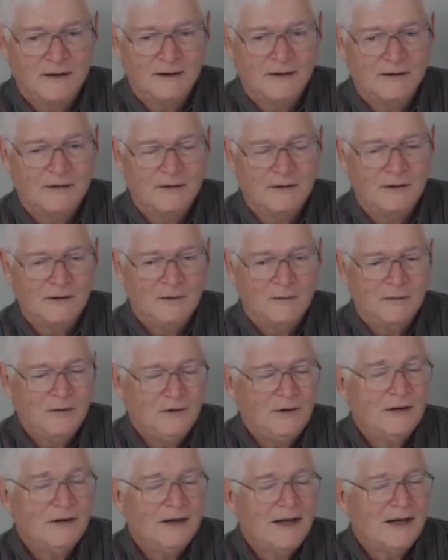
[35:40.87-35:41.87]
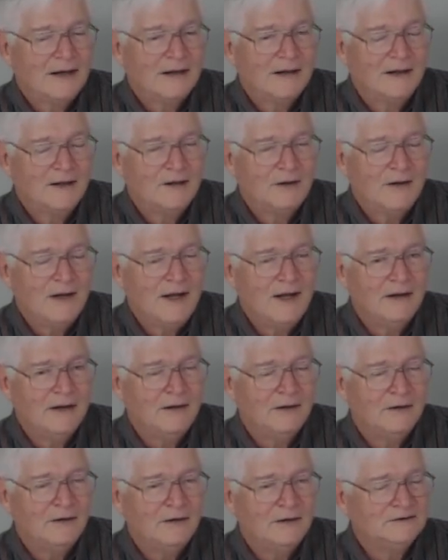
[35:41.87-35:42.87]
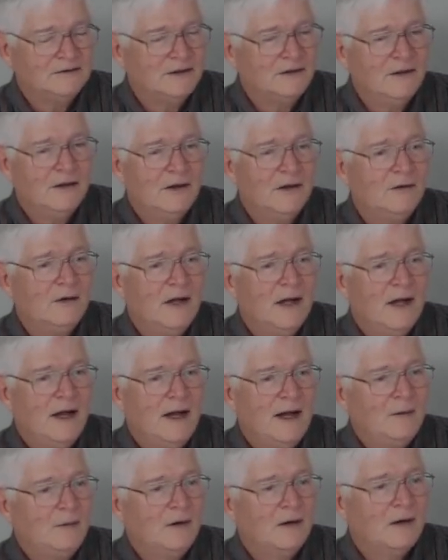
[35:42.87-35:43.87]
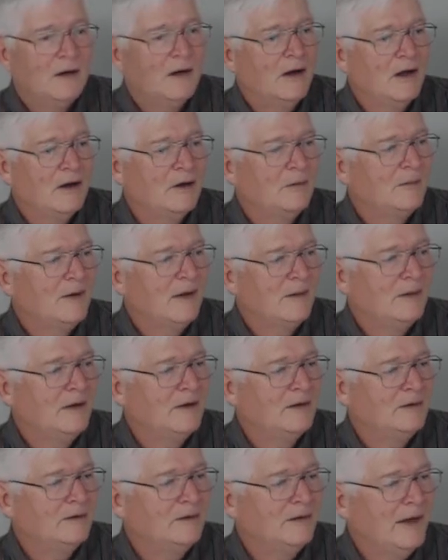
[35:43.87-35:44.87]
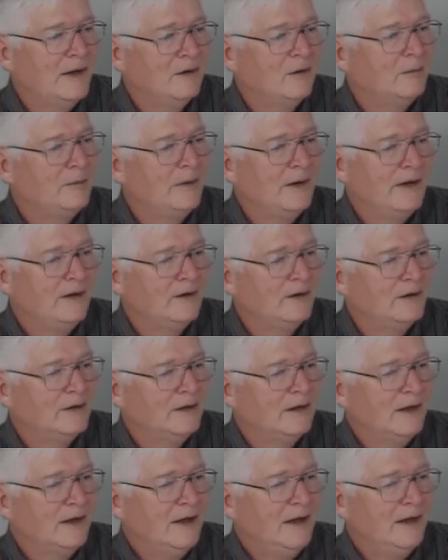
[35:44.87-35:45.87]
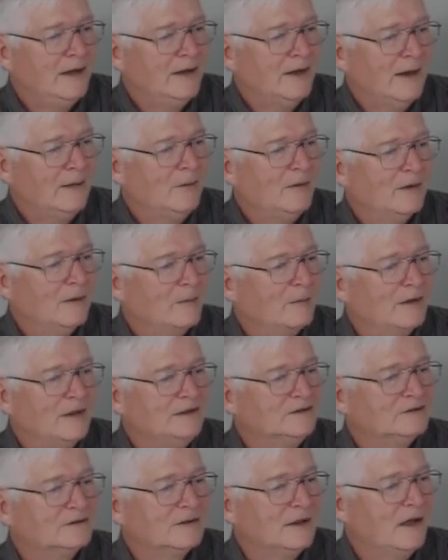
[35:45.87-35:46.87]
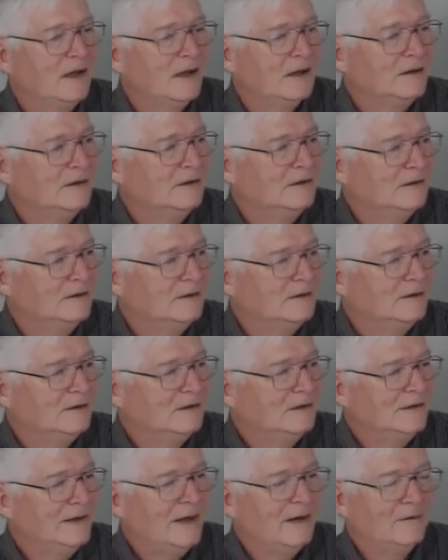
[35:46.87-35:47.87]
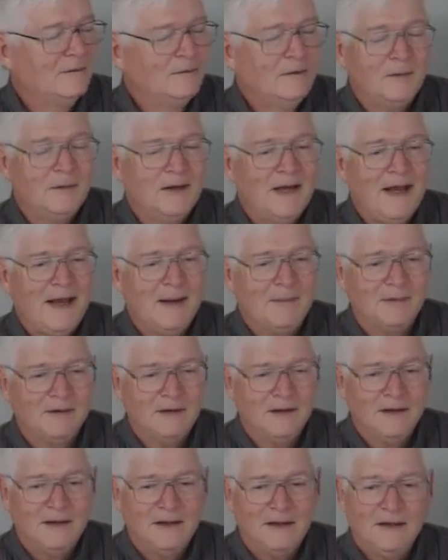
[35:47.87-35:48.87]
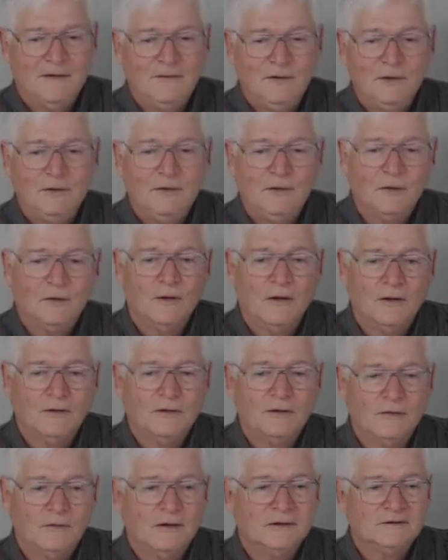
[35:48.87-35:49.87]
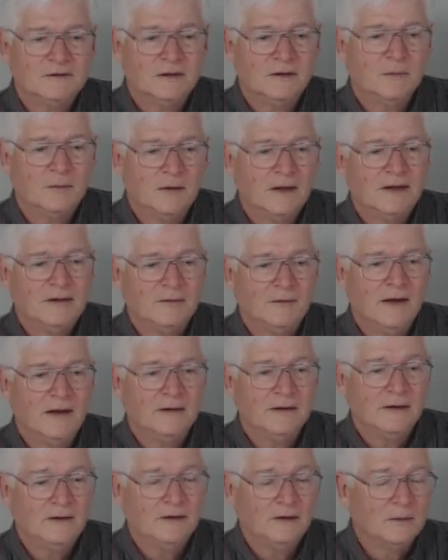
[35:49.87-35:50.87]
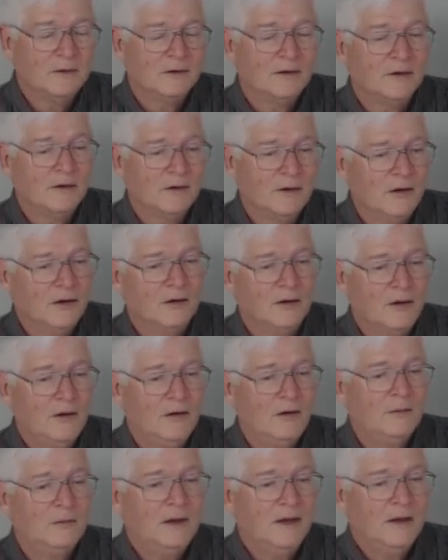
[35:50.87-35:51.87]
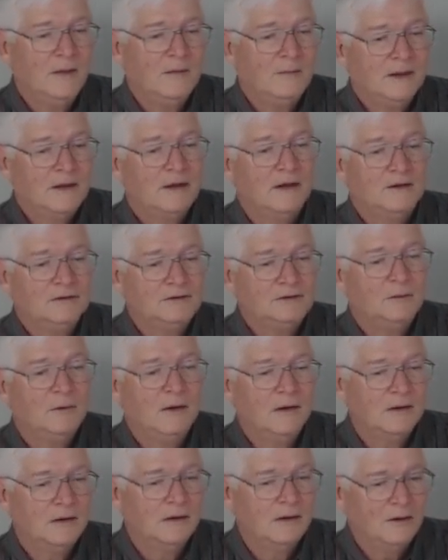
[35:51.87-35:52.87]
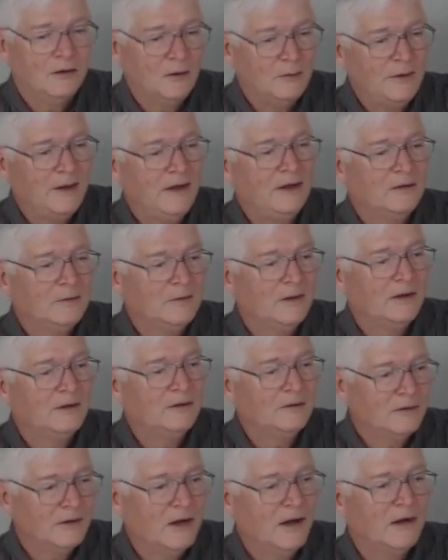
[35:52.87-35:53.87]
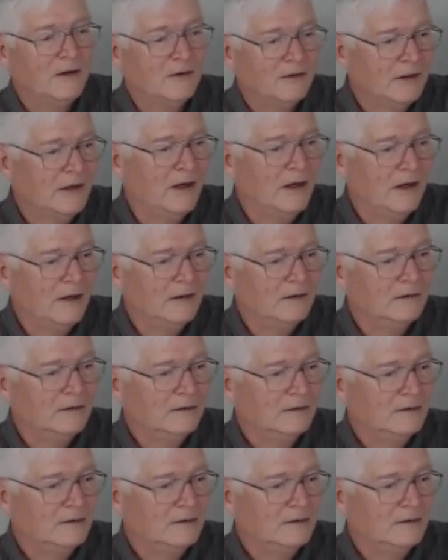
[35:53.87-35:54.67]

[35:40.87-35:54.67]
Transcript: And they go, well, you can act like you can't hear. He said, no, I want to honor my mother and obey her, and I want to please God. Now, what would happen if you told all your friends on the playground that you were going to go home because you wanted to obey your mother and honor God?